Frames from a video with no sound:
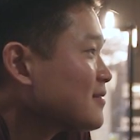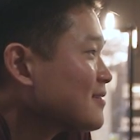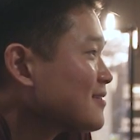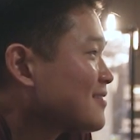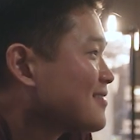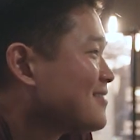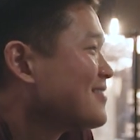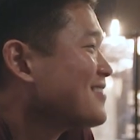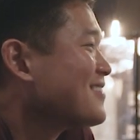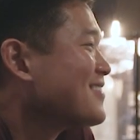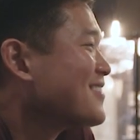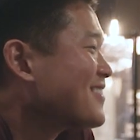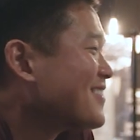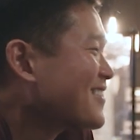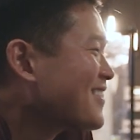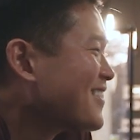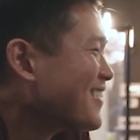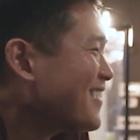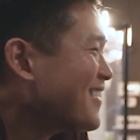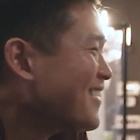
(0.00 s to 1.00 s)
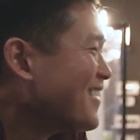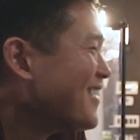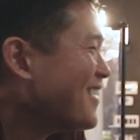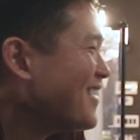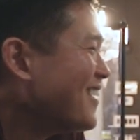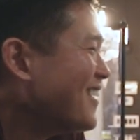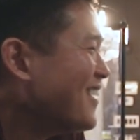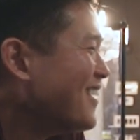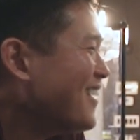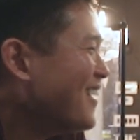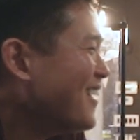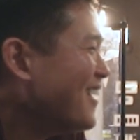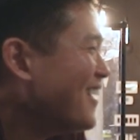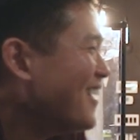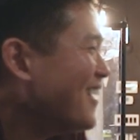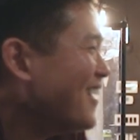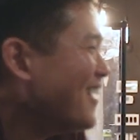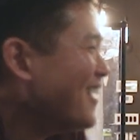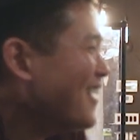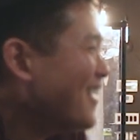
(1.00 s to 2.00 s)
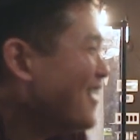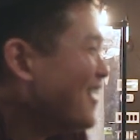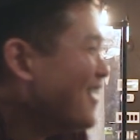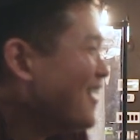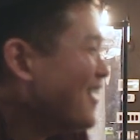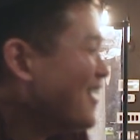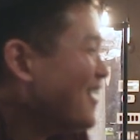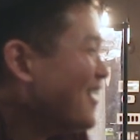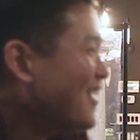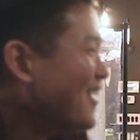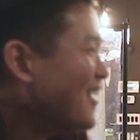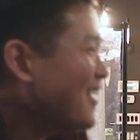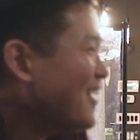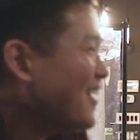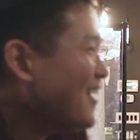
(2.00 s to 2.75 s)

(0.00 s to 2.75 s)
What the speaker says: [no speech]